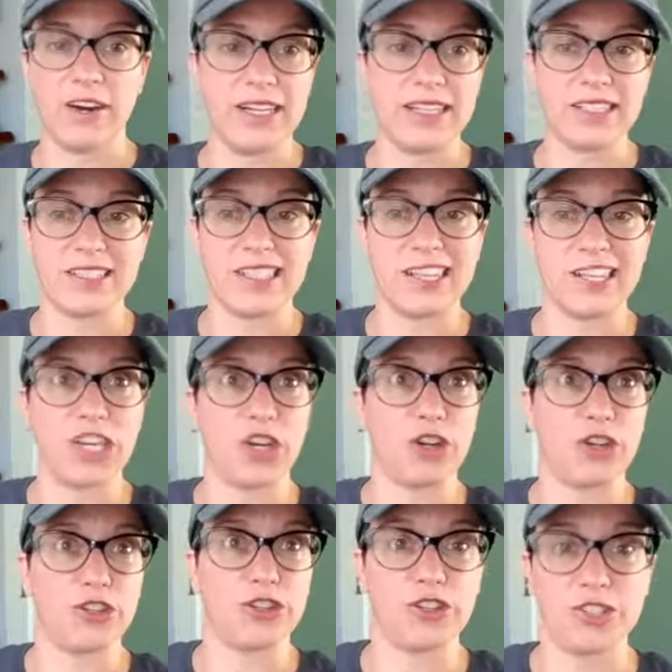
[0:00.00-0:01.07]
And it's not going to
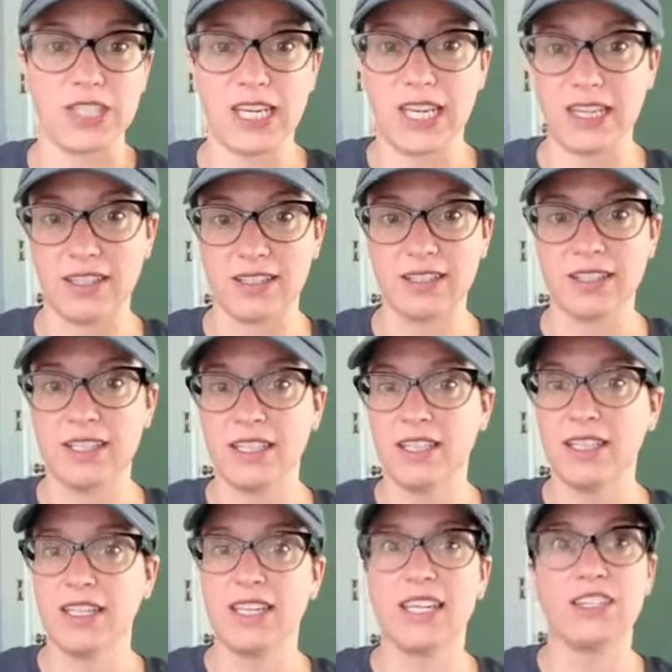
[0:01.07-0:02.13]
hurt your skin.
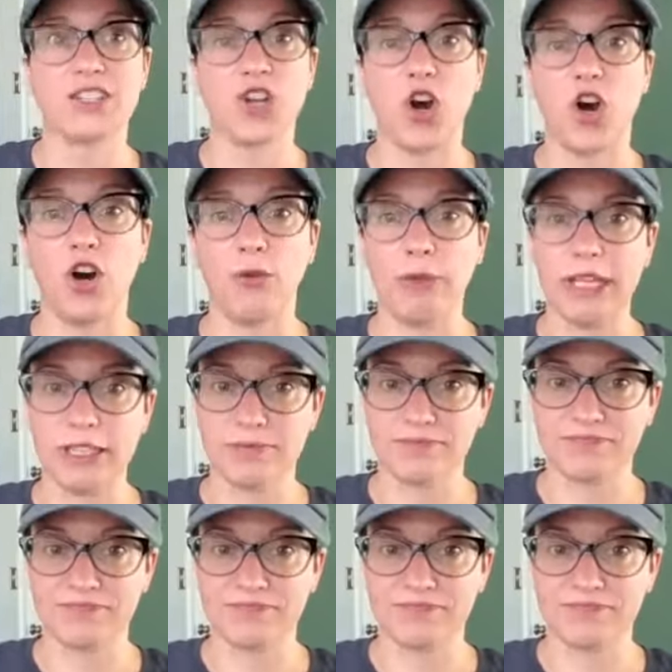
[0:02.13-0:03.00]
It is calming.